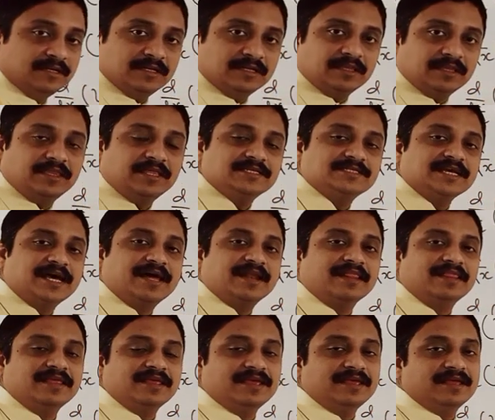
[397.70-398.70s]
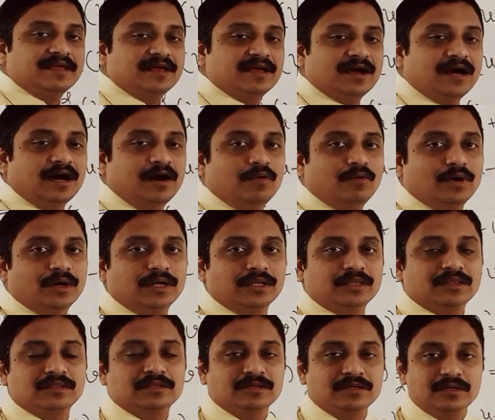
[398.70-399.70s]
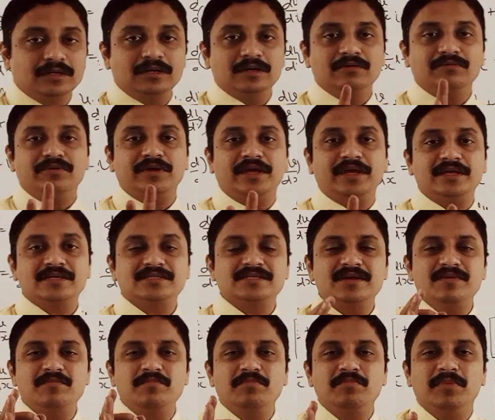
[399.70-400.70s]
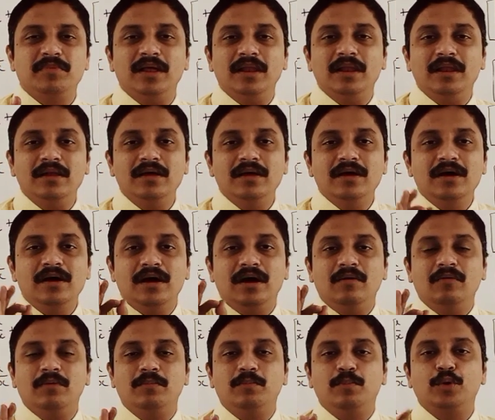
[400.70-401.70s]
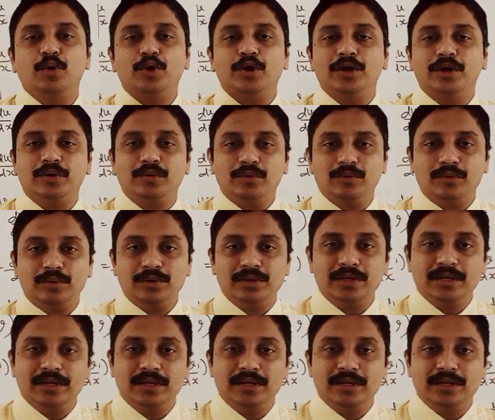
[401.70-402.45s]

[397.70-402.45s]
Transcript: These are our third way, simple, our product rule.